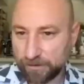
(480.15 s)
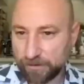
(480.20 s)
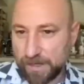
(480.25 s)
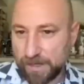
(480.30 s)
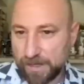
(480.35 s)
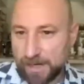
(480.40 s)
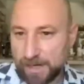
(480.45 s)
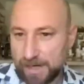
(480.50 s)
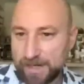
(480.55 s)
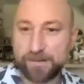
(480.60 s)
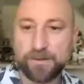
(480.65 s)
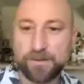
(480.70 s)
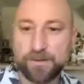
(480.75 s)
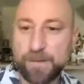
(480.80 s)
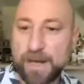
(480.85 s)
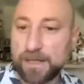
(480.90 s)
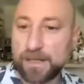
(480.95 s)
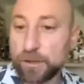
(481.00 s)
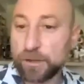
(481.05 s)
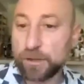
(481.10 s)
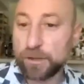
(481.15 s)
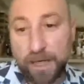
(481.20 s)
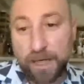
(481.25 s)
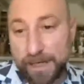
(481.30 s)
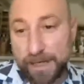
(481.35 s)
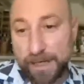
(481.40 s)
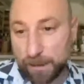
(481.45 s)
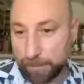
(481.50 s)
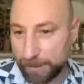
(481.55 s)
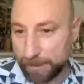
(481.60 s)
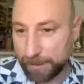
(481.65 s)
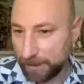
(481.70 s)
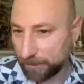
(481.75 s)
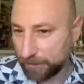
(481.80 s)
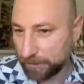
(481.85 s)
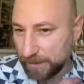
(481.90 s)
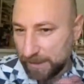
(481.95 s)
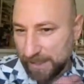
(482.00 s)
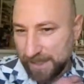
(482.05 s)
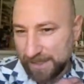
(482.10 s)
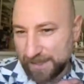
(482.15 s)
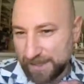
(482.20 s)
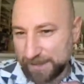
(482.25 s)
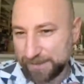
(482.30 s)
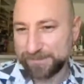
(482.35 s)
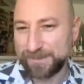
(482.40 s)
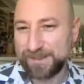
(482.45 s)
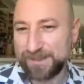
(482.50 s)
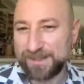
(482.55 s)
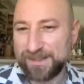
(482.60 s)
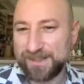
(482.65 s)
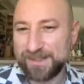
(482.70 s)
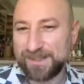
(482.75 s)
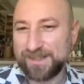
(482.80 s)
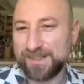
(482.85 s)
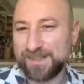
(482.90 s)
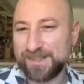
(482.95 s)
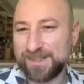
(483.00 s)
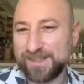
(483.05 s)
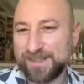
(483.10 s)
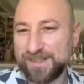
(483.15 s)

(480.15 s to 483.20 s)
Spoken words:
There's the basic cry, the mad cry, and the pain cry.